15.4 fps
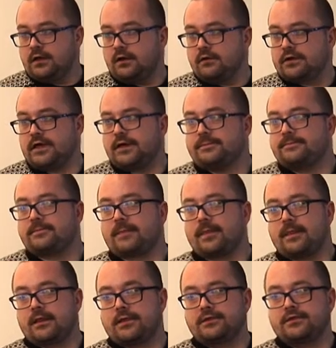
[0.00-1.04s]
Okay.
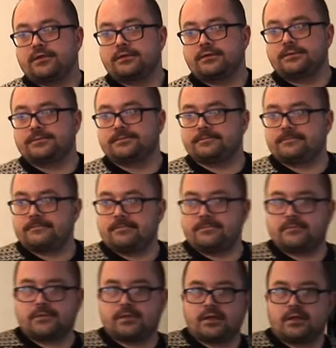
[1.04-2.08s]
So
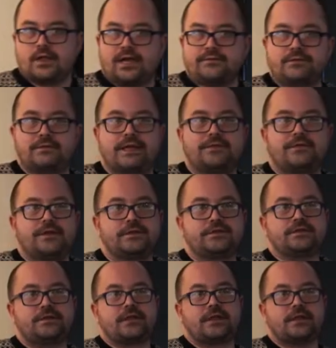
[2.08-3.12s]
I've arrived here
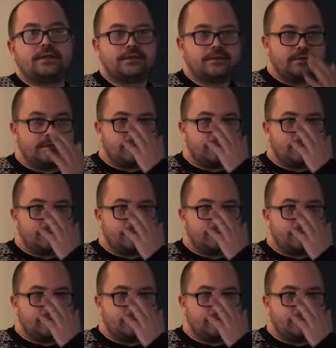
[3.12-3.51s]
today